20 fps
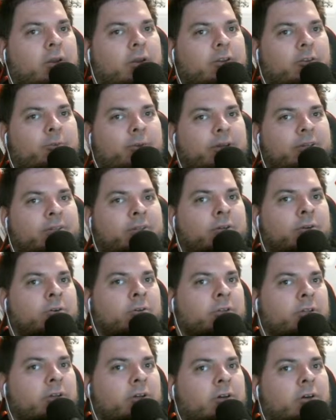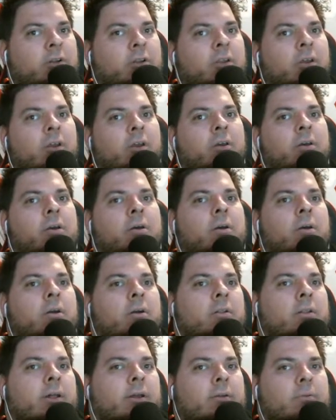Dead, especially early on.
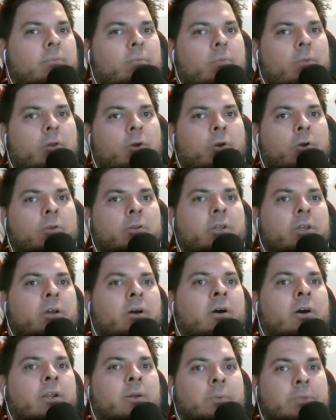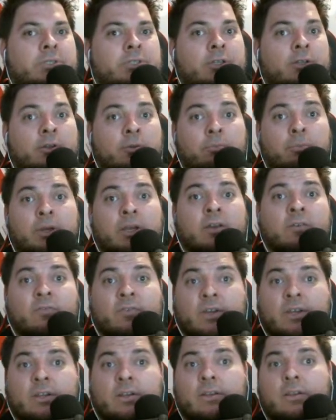Like early on, it was still a big
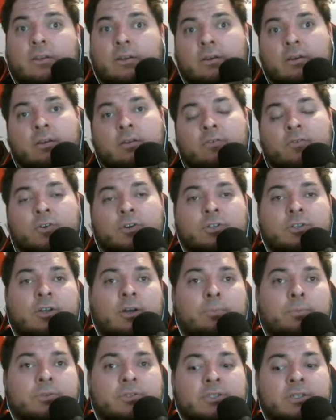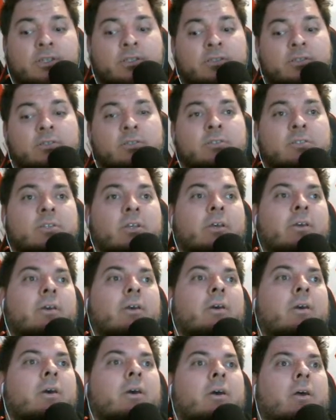event. First couple seasons,
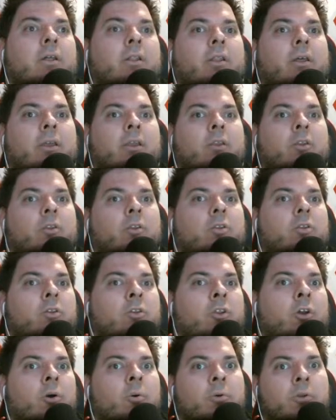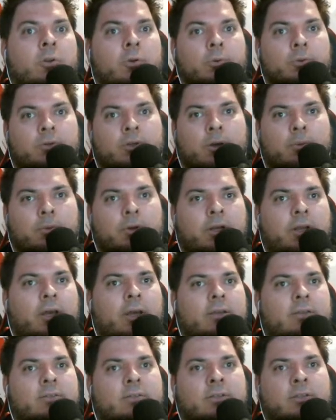like no one knew what was coming
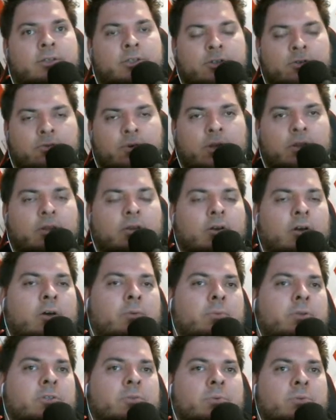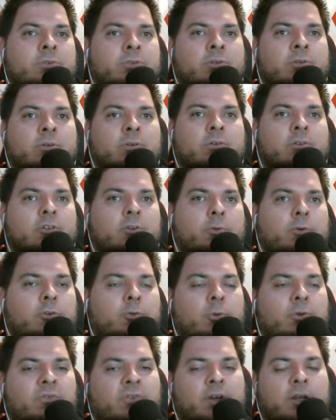next unless you read the comics, which are supposed to
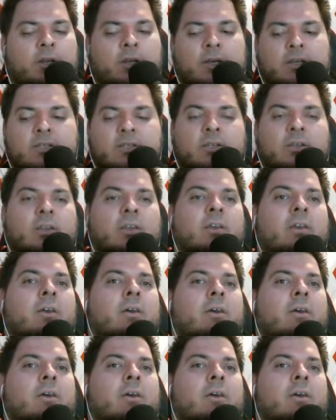be fantastic.